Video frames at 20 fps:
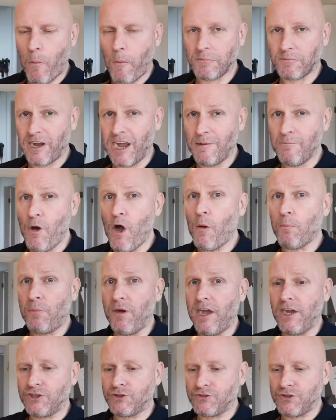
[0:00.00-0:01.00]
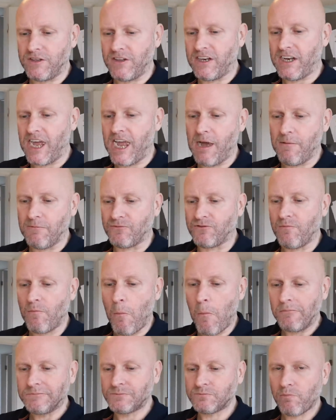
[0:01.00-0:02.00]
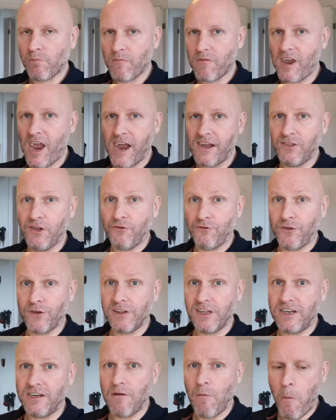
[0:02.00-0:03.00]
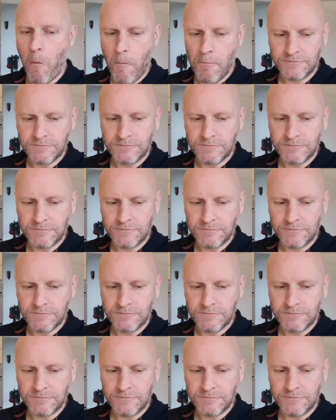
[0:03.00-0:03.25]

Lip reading: I'm getting more pastry than I am getting the filling.